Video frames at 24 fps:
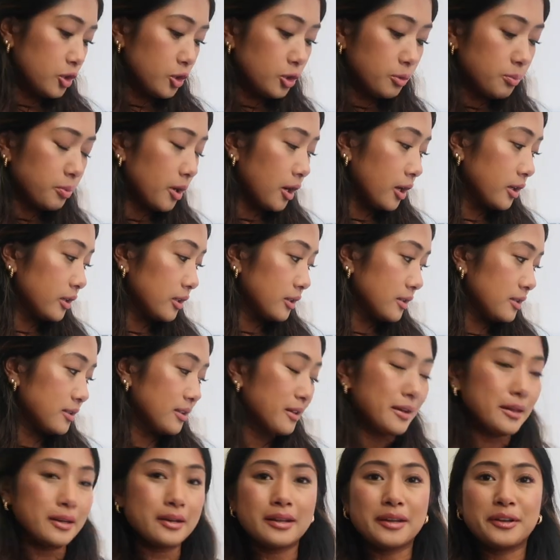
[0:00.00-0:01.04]
Two products
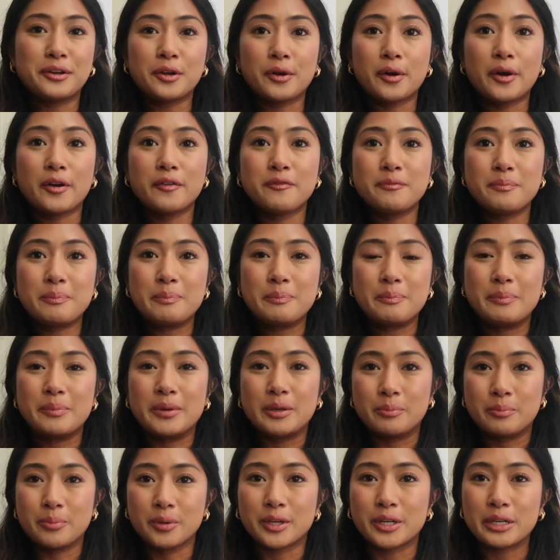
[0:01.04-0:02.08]
that I know have
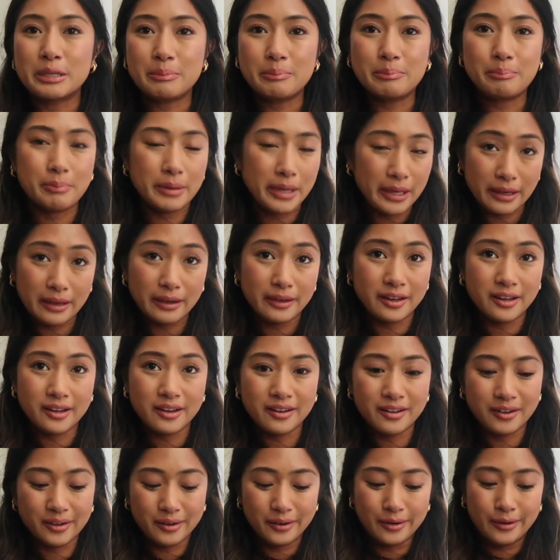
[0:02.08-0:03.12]
been pretty big
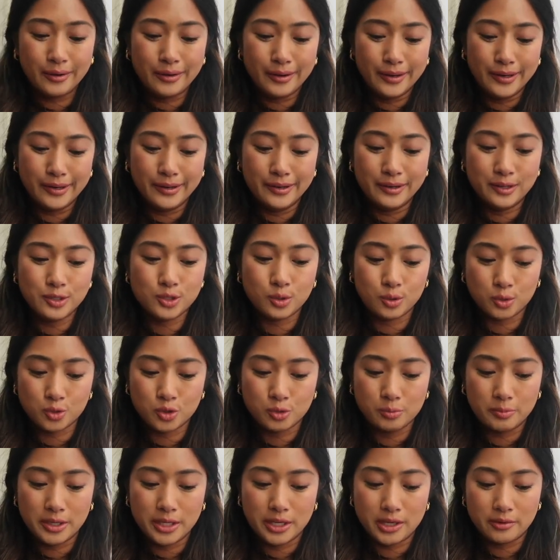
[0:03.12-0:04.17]
on
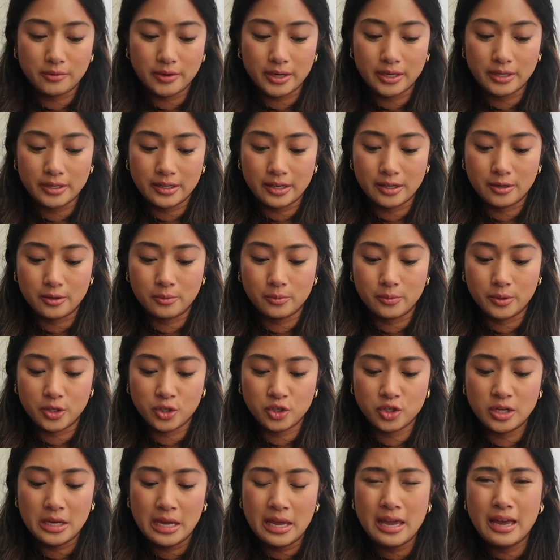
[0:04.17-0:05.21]
social media right now,
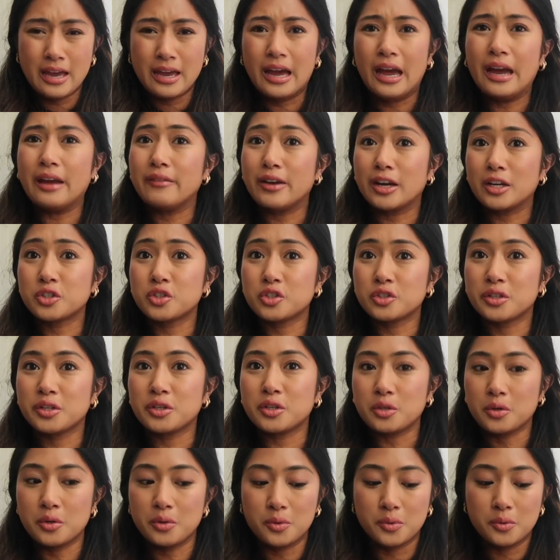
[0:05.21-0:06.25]
which I've actually
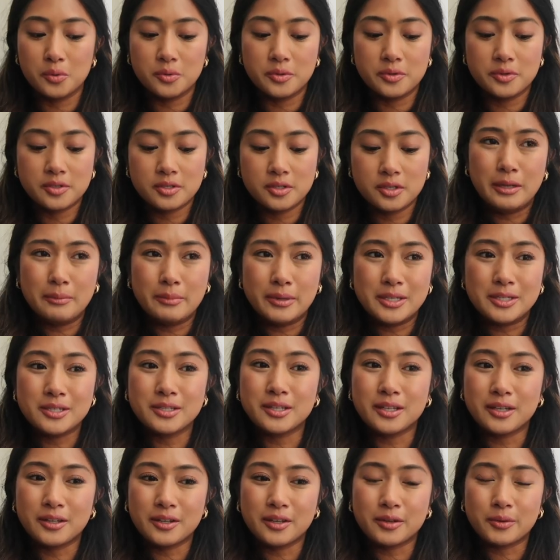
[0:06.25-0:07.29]
used in my
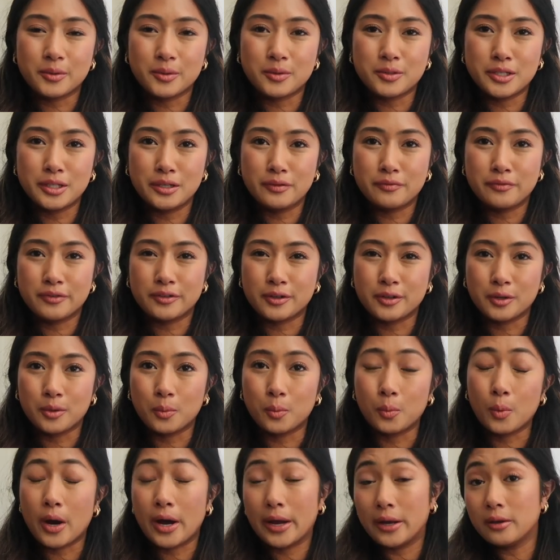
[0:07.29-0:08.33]
skincare routine for a
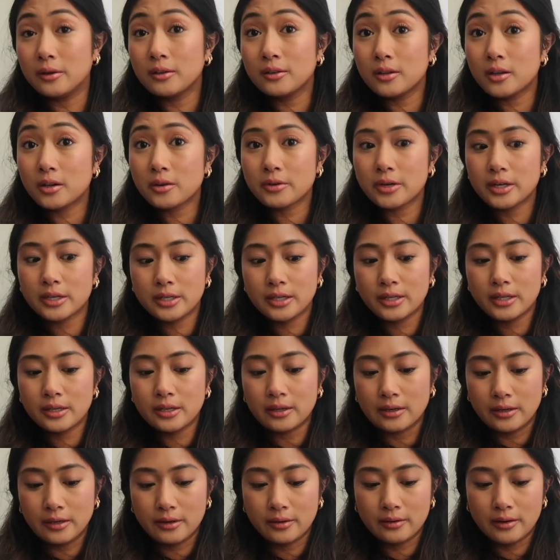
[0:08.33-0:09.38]
while already and